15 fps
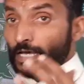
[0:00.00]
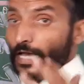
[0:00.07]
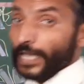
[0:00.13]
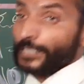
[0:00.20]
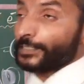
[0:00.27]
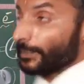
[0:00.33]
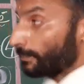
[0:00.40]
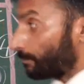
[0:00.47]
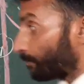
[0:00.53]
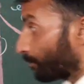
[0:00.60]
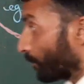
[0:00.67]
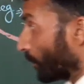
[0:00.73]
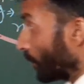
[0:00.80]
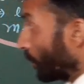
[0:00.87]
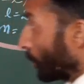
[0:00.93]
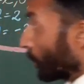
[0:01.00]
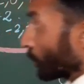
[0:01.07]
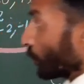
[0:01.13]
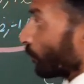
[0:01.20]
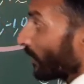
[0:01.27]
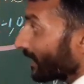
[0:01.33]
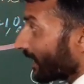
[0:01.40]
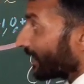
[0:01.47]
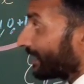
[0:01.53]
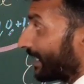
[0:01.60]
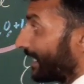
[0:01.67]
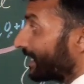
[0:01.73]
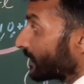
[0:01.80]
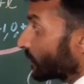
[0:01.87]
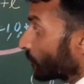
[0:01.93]
atom. So what are
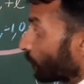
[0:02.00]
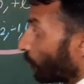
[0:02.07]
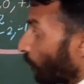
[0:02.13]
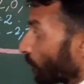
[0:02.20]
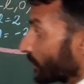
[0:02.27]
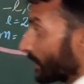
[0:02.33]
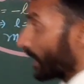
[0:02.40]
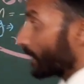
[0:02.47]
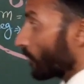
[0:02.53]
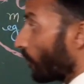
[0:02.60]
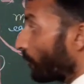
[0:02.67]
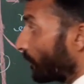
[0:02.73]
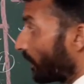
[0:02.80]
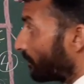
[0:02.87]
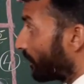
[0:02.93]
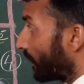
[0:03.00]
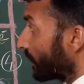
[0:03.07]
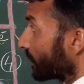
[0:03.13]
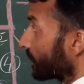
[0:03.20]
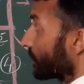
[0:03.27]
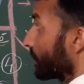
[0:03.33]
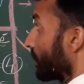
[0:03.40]
these four set of numbers?